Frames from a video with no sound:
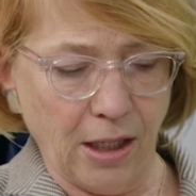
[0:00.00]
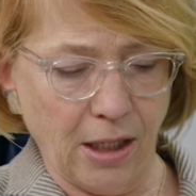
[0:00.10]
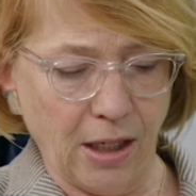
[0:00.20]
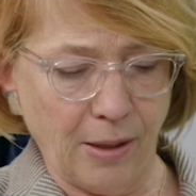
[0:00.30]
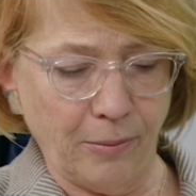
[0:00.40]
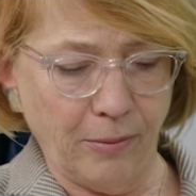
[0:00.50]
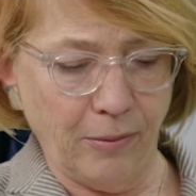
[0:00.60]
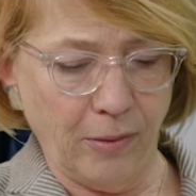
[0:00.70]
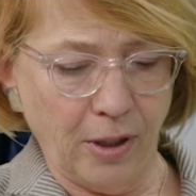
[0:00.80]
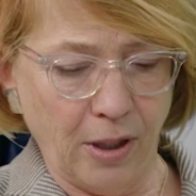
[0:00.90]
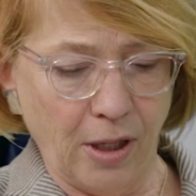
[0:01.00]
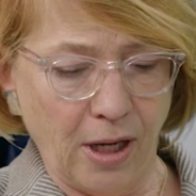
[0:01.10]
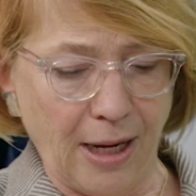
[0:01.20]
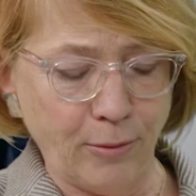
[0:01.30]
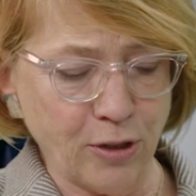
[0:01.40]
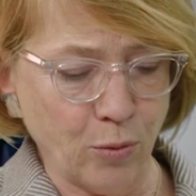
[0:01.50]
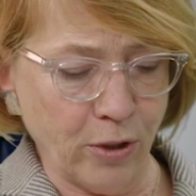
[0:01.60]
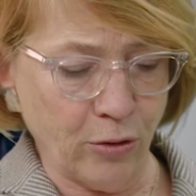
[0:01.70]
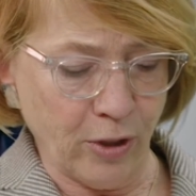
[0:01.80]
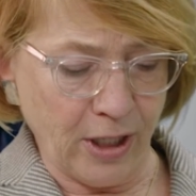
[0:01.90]
um, I'm just
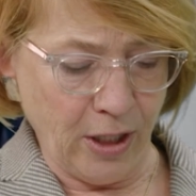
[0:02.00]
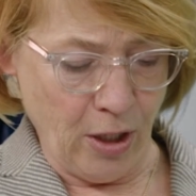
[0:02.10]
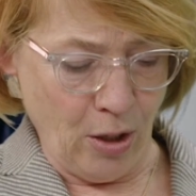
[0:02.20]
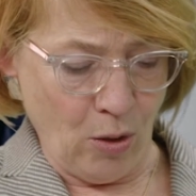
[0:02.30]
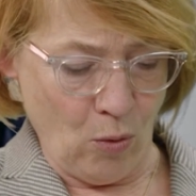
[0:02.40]
wondering